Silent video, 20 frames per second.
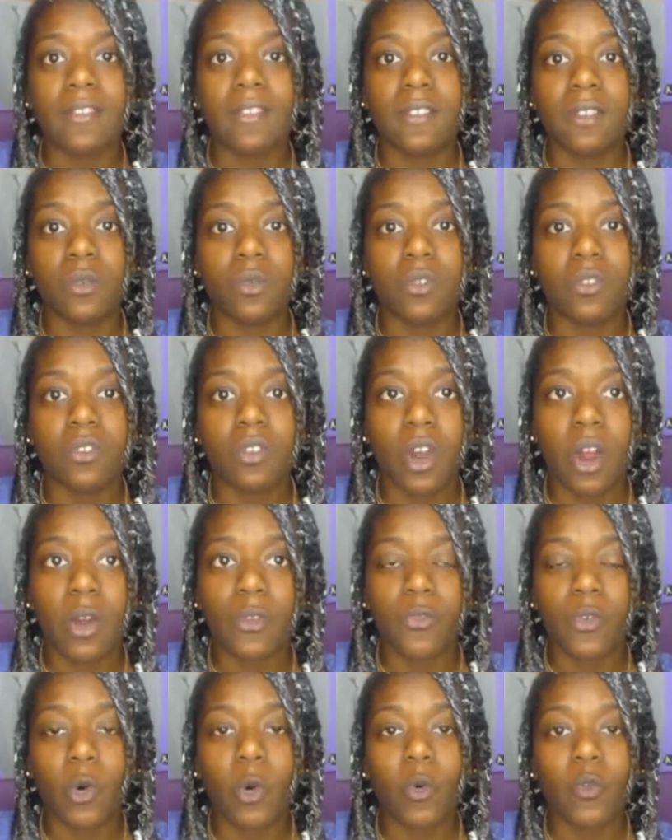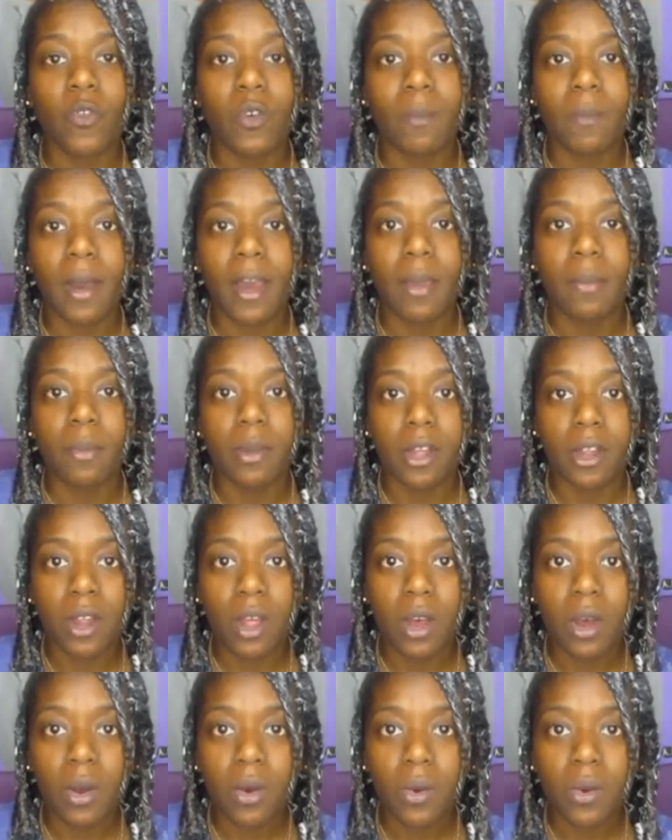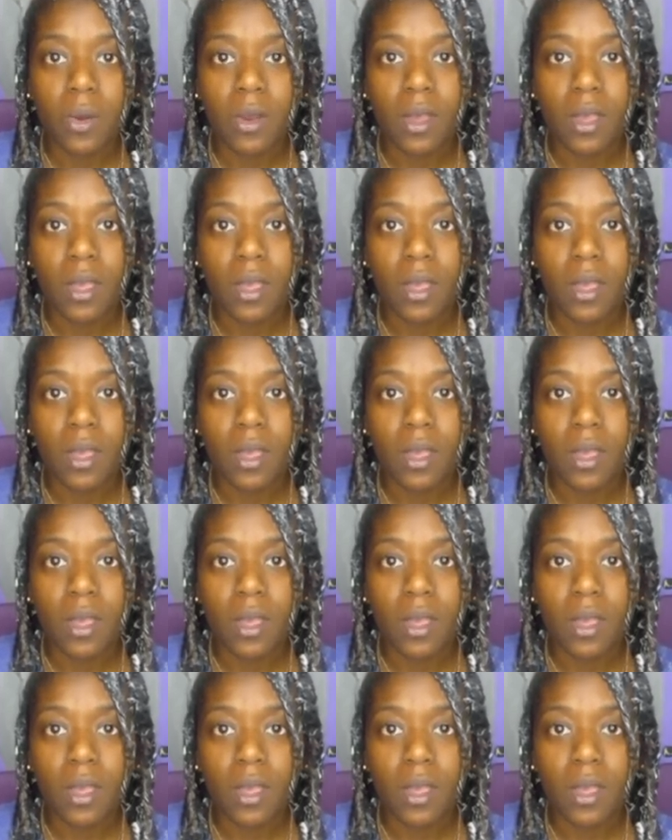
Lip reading: silk scarf over my pillow